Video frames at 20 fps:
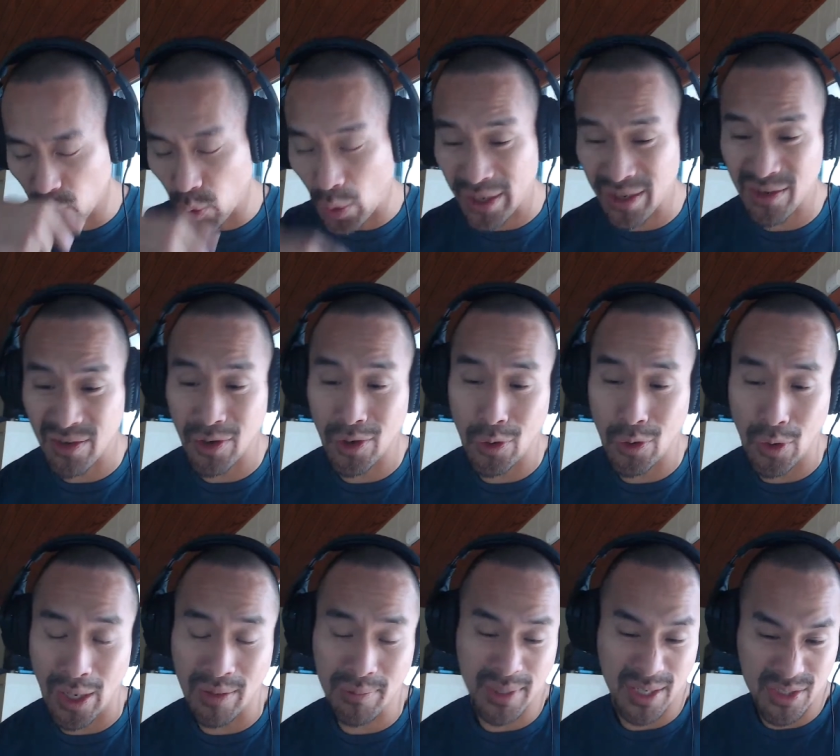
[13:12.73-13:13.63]
want to know
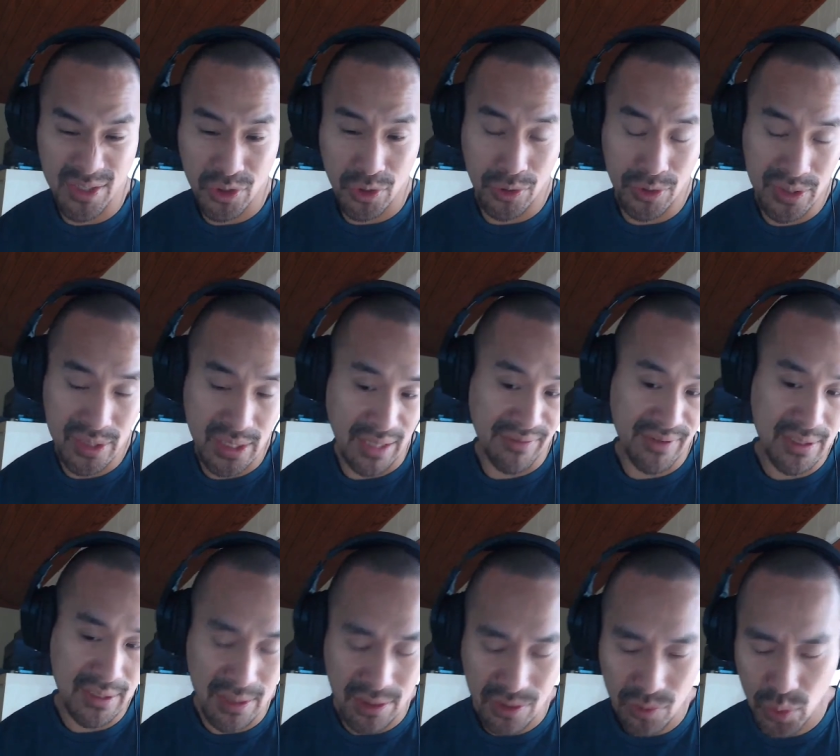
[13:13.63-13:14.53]
how much your
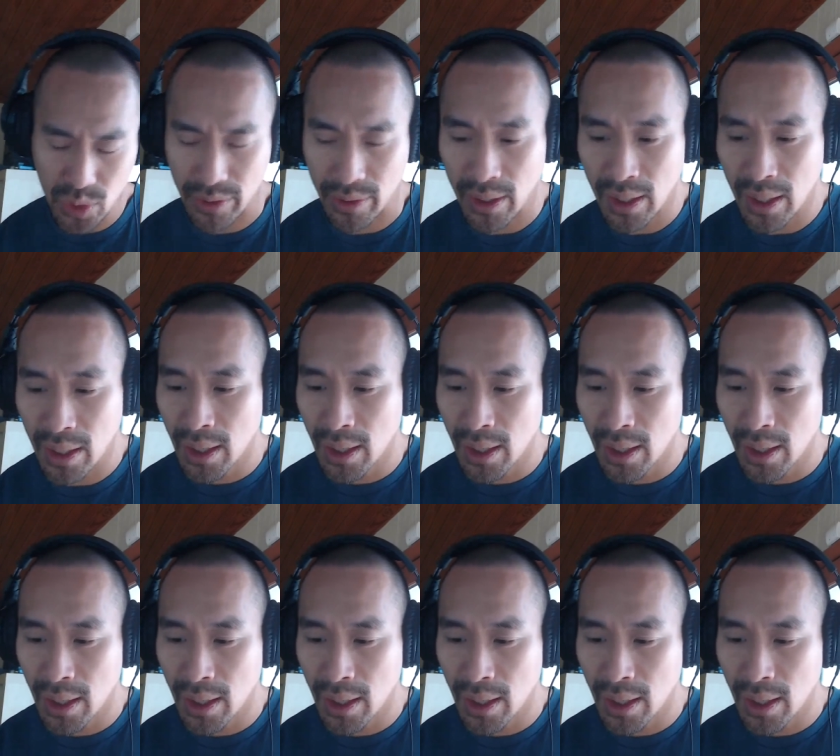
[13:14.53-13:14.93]
savings is worth.